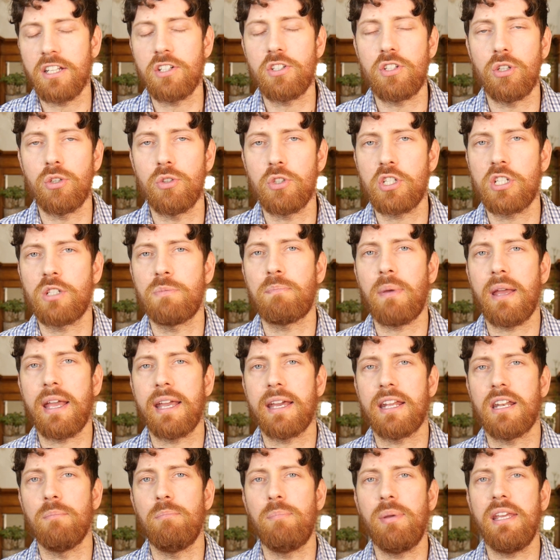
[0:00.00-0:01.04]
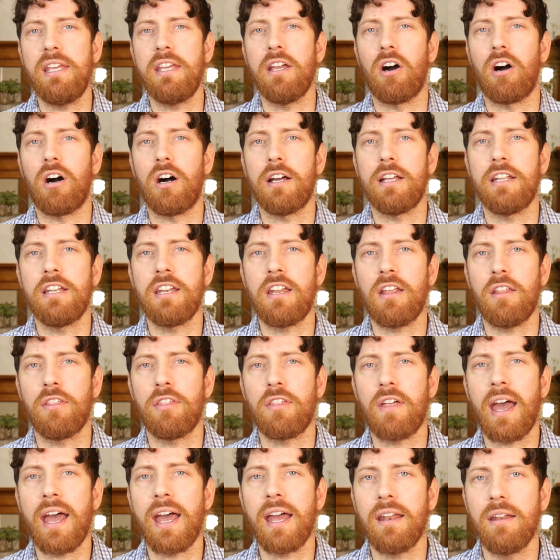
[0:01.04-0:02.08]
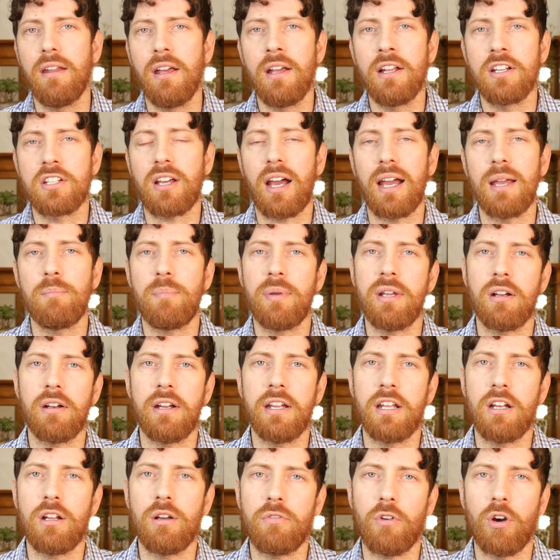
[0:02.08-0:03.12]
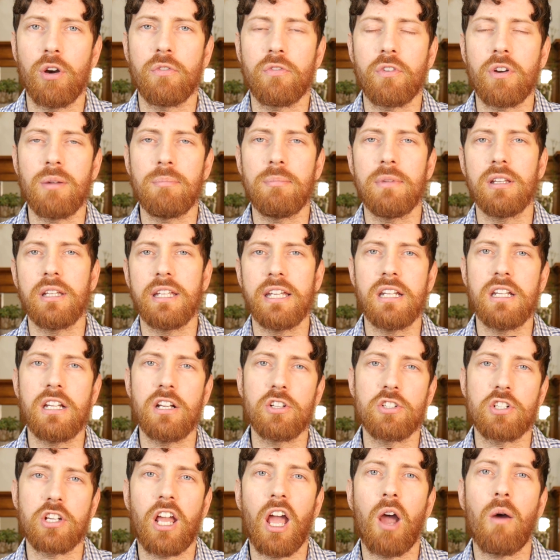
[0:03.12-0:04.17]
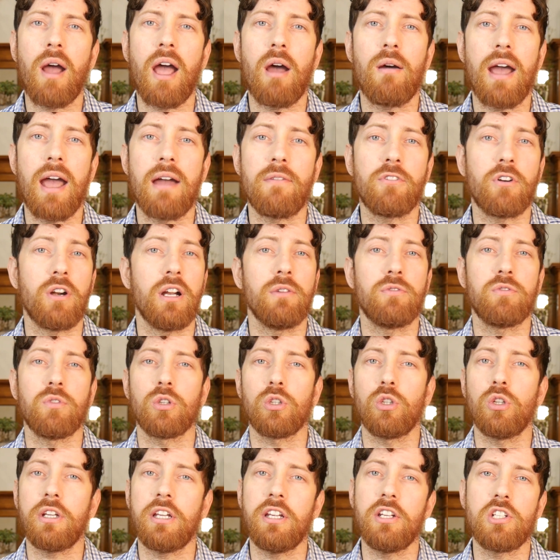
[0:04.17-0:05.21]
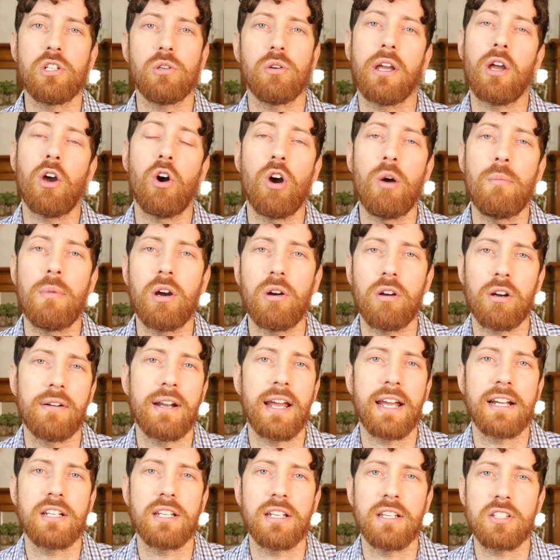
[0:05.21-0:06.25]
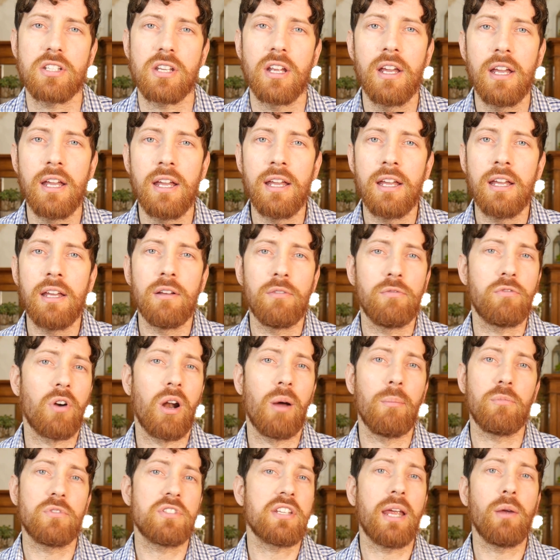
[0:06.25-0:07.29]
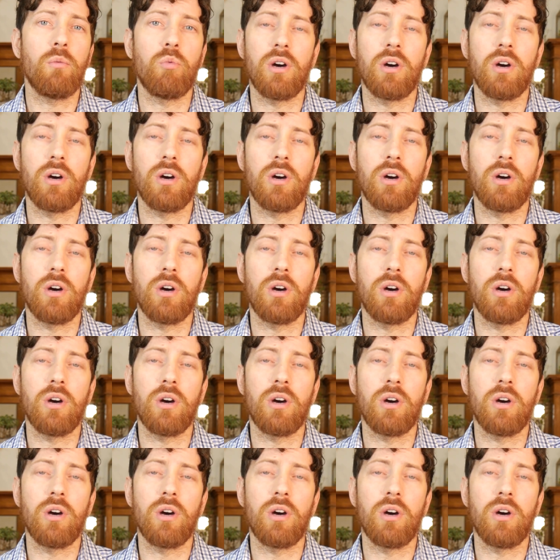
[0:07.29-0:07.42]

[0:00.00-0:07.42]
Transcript: do span beyond that time period of over a million years ago. However, if we're looking to a Homo erectus, from say